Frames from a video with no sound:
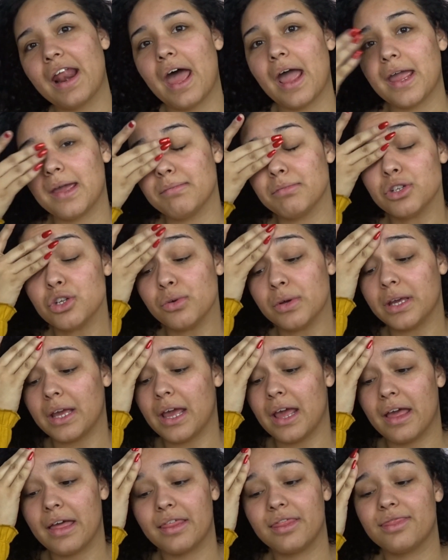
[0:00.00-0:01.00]
I am doing
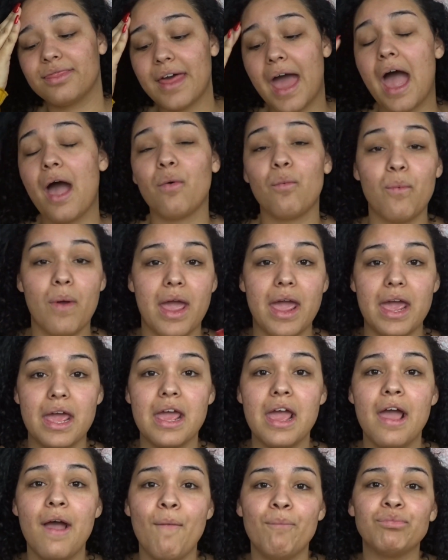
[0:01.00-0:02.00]
it that
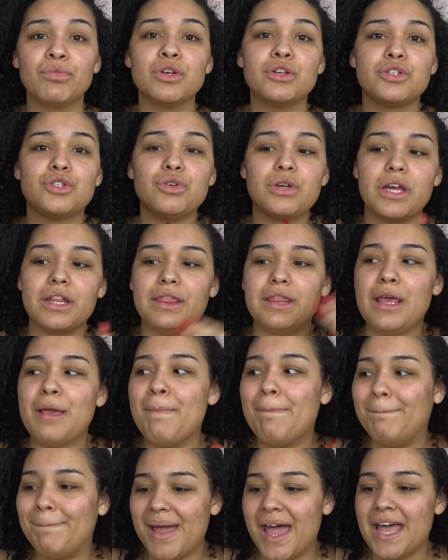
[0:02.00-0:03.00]
way to get
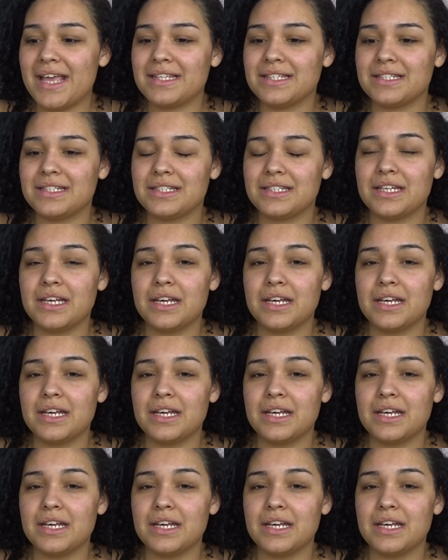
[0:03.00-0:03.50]
the best